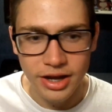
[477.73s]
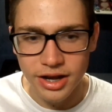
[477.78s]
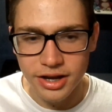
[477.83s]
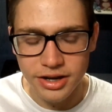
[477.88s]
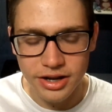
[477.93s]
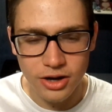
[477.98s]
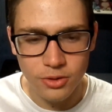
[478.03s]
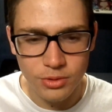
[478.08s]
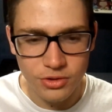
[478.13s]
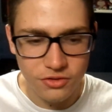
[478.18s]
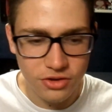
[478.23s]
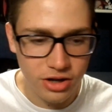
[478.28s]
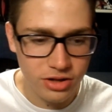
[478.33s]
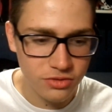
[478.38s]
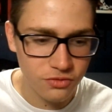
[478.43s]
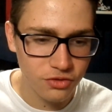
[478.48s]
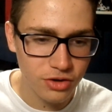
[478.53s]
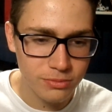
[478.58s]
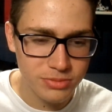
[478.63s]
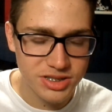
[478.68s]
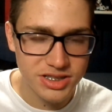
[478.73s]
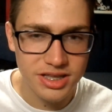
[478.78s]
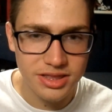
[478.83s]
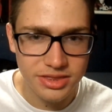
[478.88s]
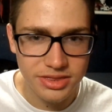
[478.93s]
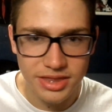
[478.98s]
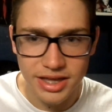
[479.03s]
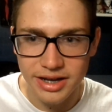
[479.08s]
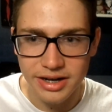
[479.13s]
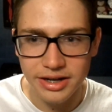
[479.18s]
And now we've gone from
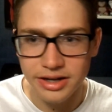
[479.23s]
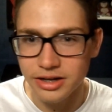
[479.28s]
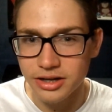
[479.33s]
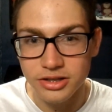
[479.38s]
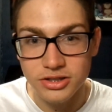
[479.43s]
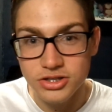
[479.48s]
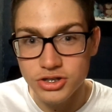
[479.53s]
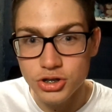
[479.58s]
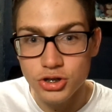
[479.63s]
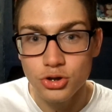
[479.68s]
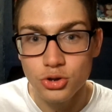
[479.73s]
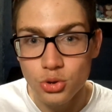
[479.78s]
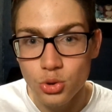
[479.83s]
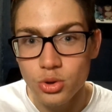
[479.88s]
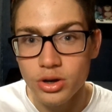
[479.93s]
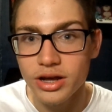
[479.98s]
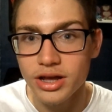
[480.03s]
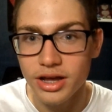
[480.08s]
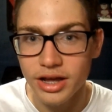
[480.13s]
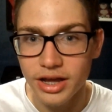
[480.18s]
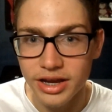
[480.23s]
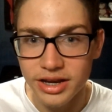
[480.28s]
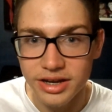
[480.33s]
synthetic to a